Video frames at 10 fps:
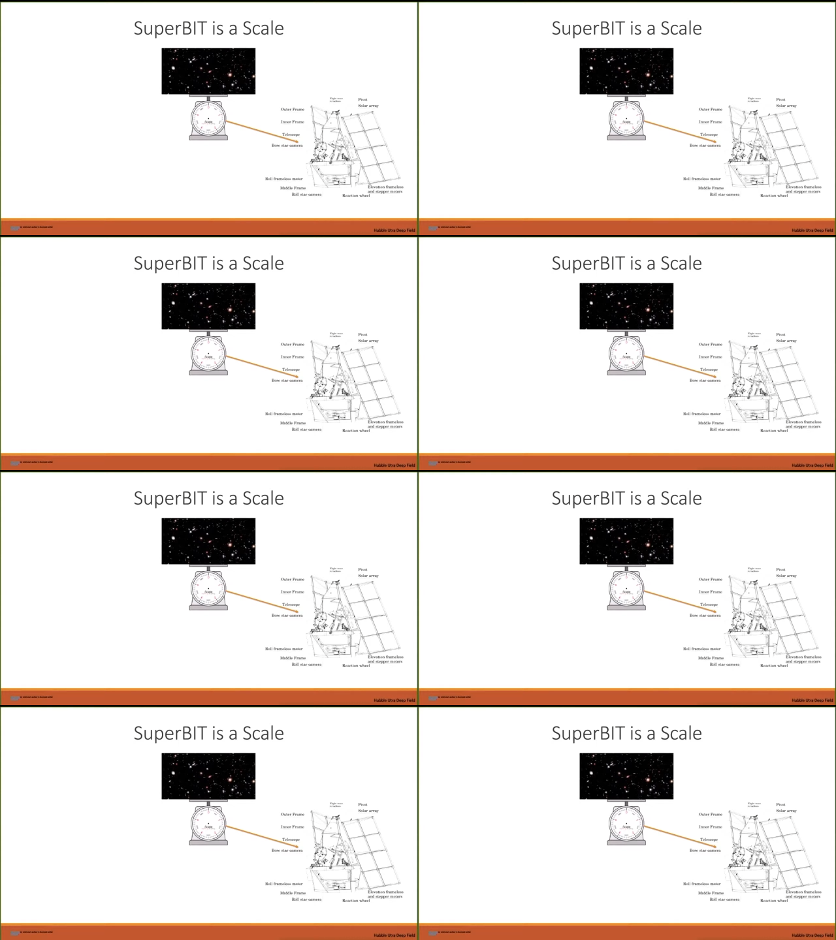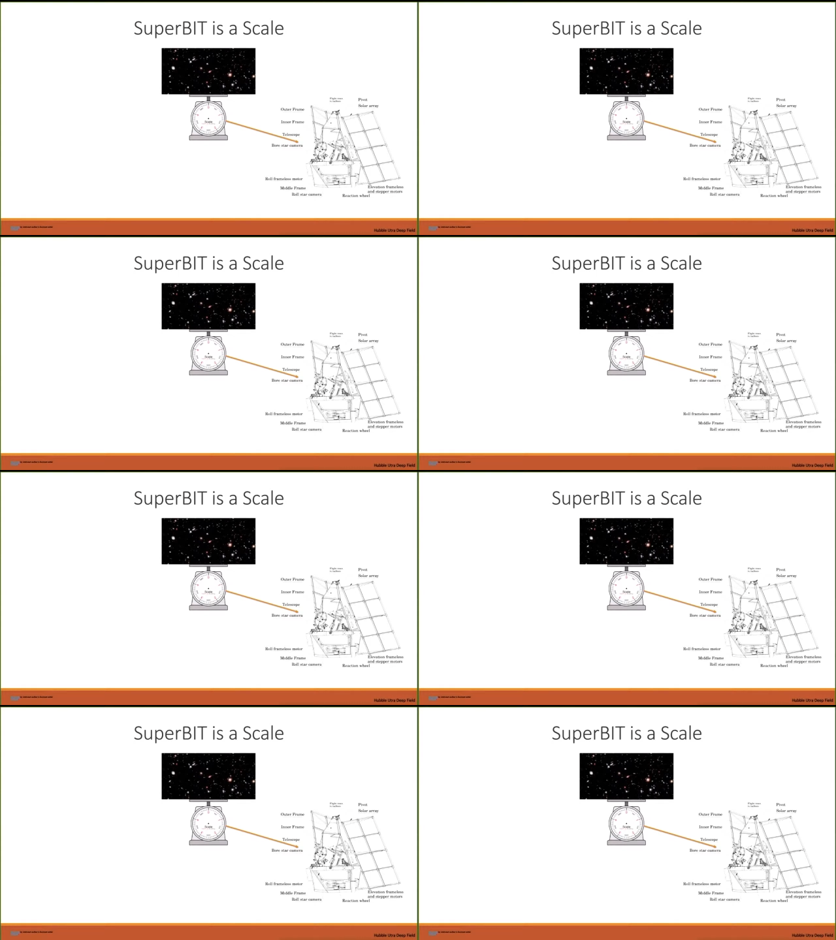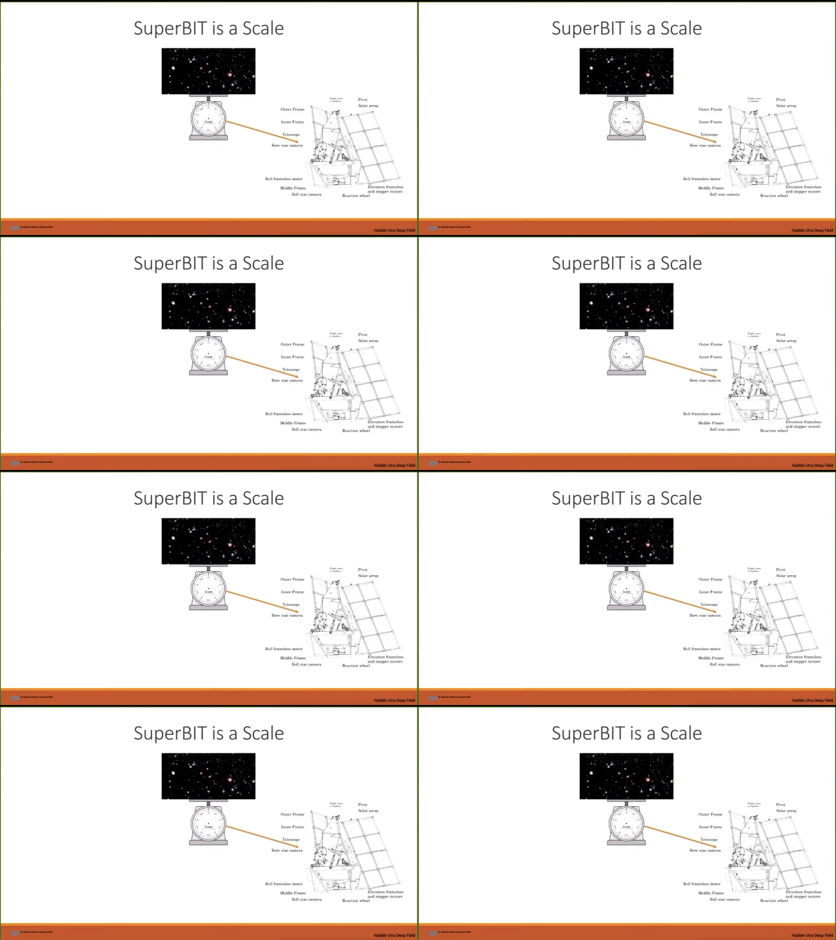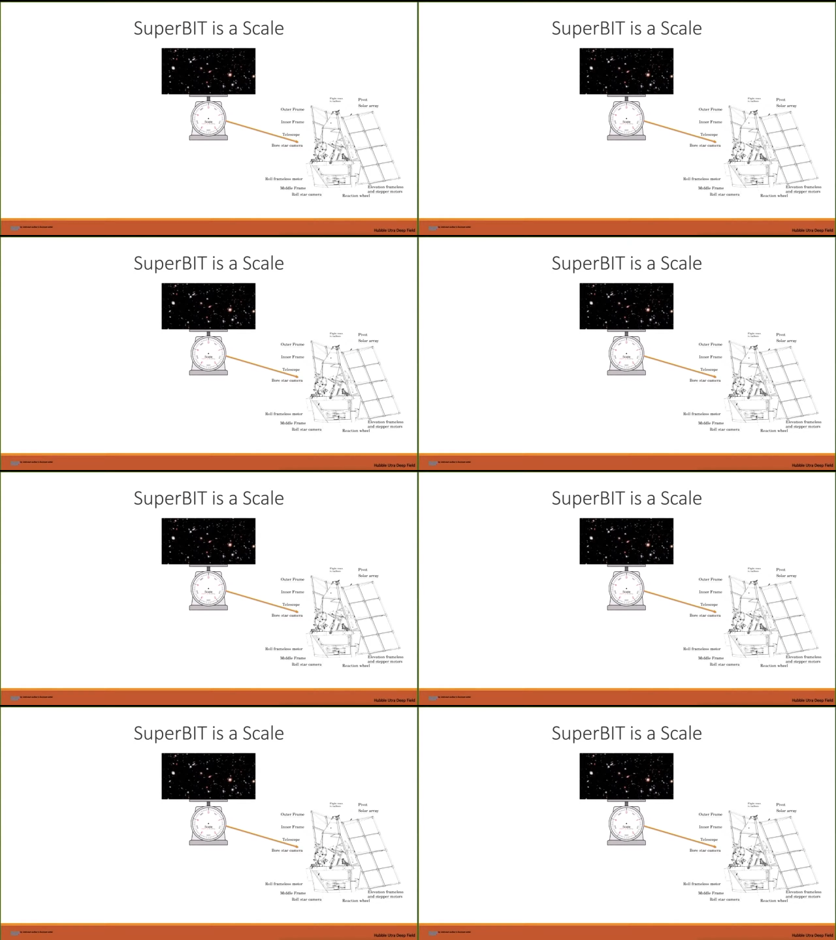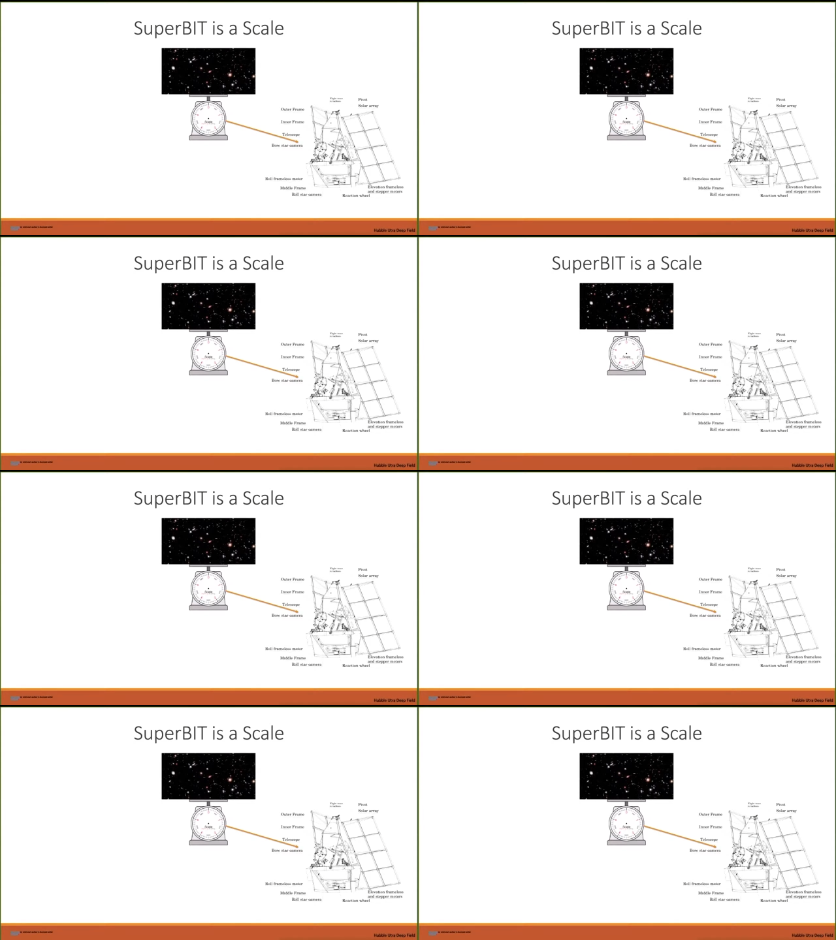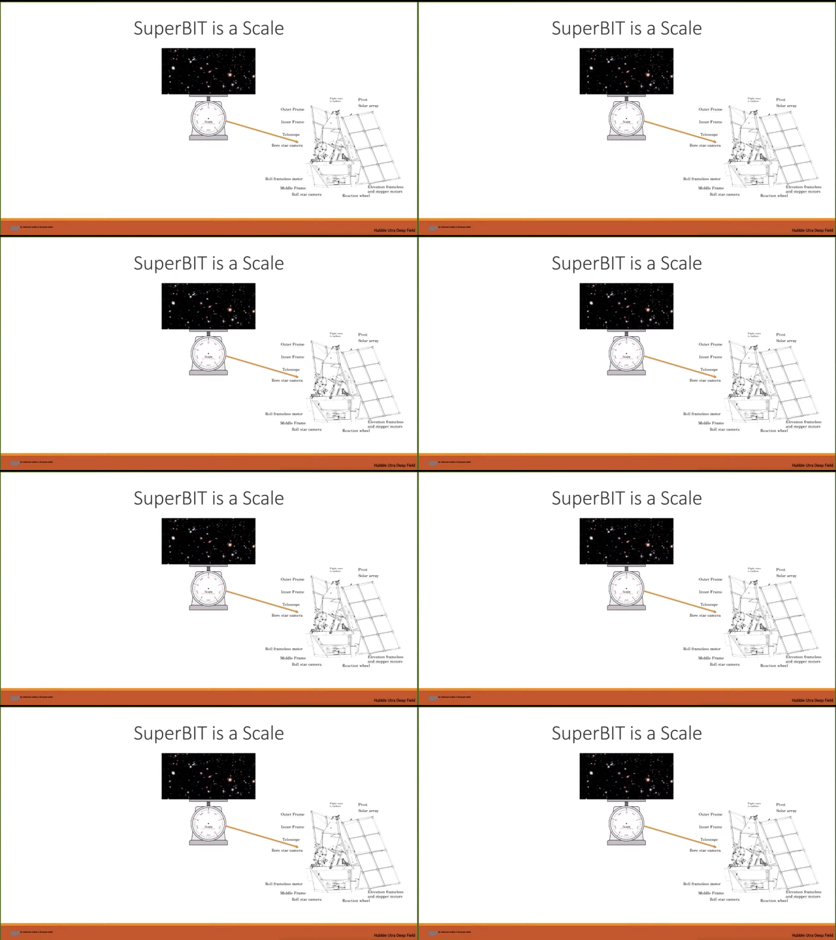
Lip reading: Nobody's mouth can be seen.